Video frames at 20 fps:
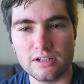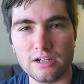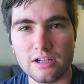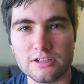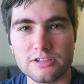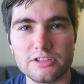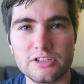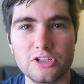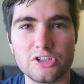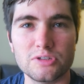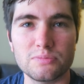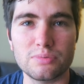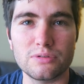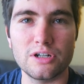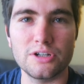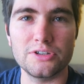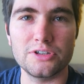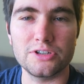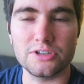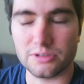uh, Sierra's
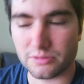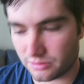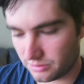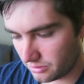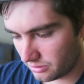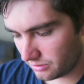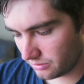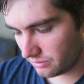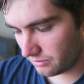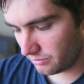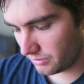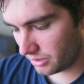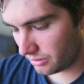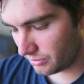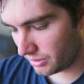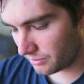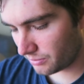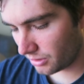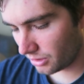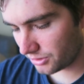brothers mean
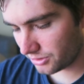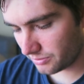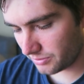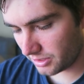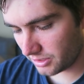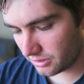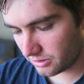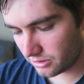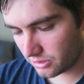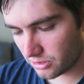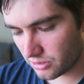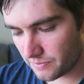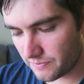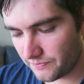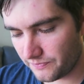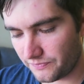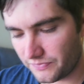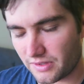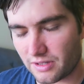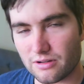a big part to me, so
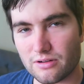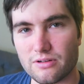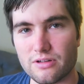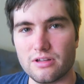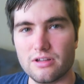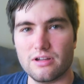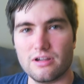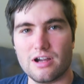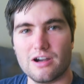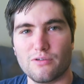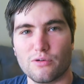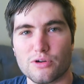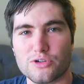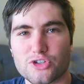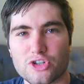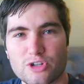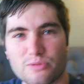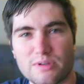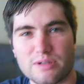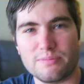
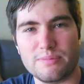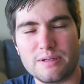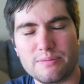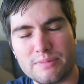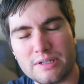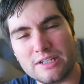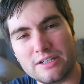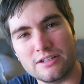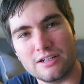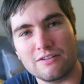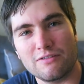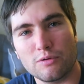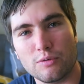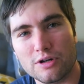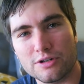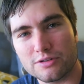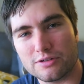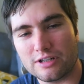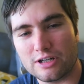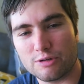everyone's gonna be, be meeting
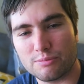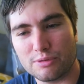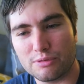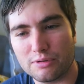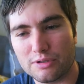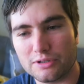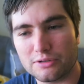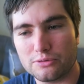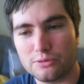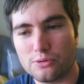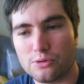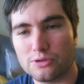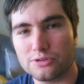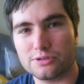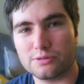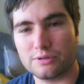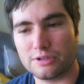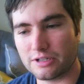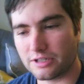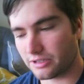everyone, so that'll be really cool.
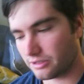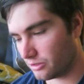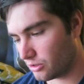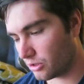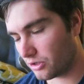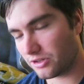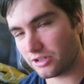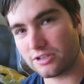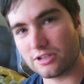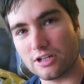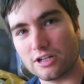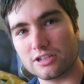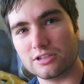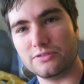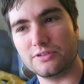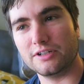So we're gonna go to the tux